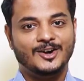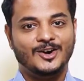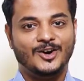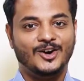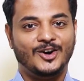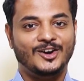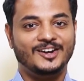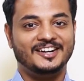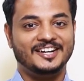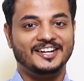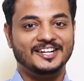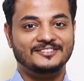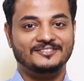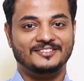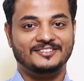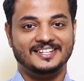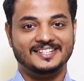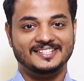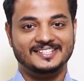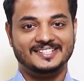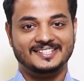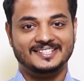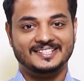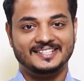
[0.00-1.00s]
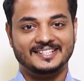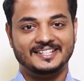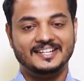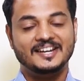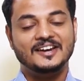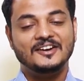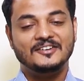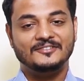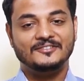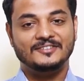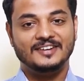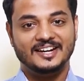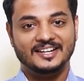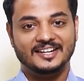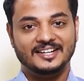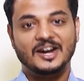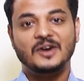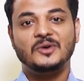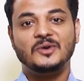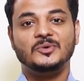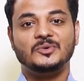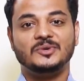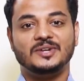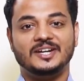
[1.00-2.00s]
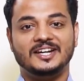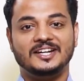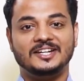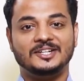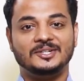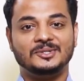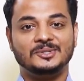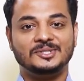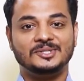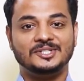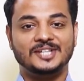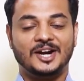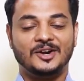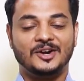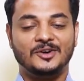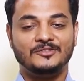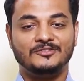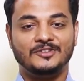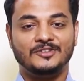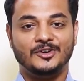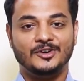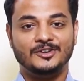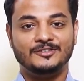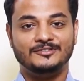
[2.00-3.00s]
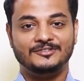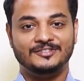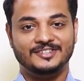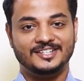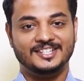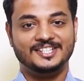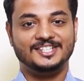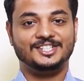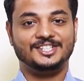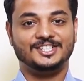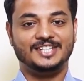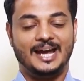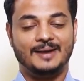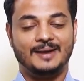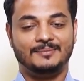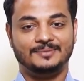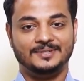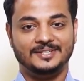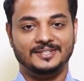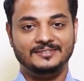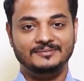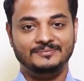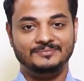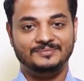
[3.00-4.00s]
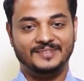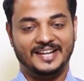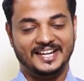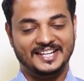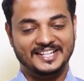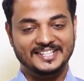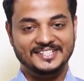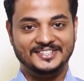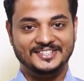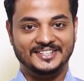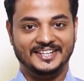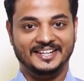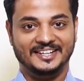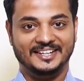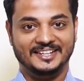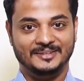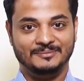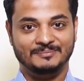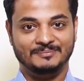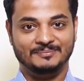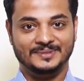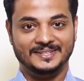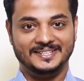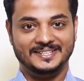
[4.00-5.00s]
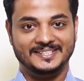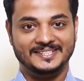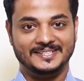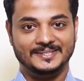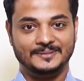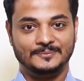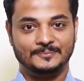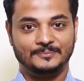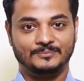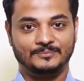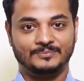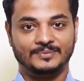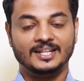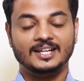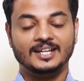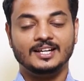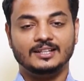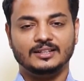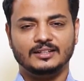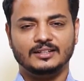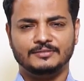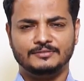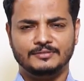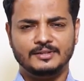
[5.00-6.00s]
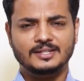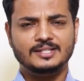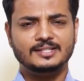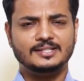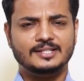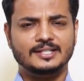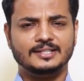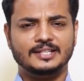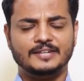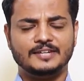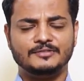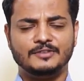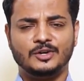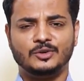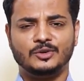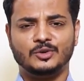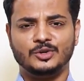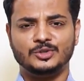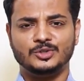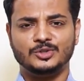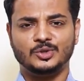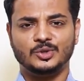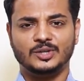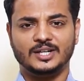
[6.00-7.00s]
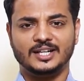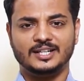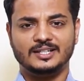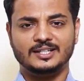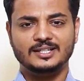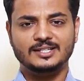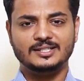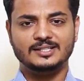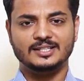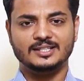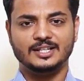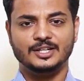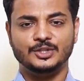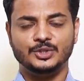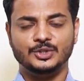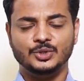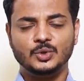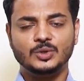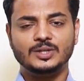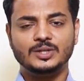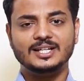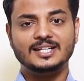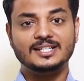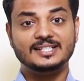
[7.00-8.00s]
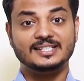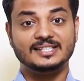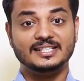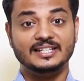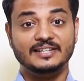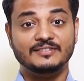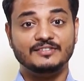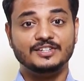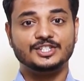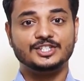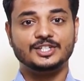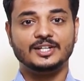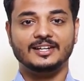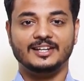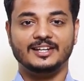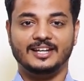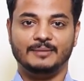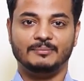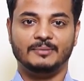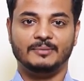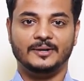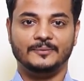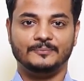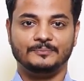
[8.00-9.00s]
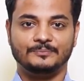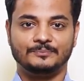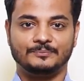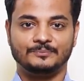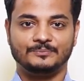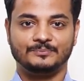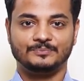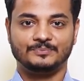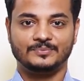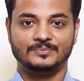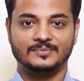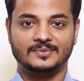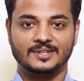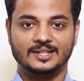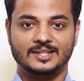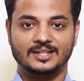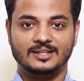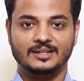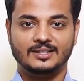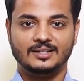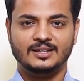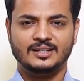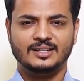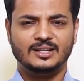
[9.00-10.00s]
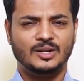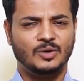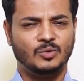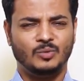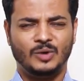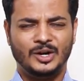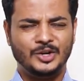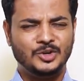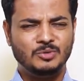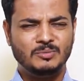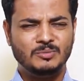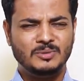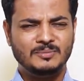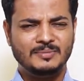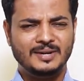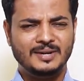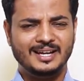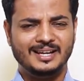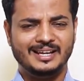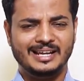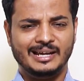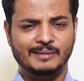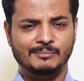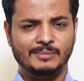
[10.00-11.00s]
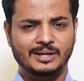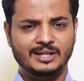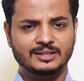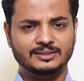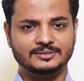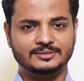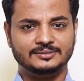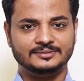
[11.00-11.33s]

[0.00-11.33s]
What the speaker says: Alright friends, we are now ready to start off our first chapter, that is real numbers. The first thing that we are going to look at is Euclid's division lemma. Now what do you mean by a lemma?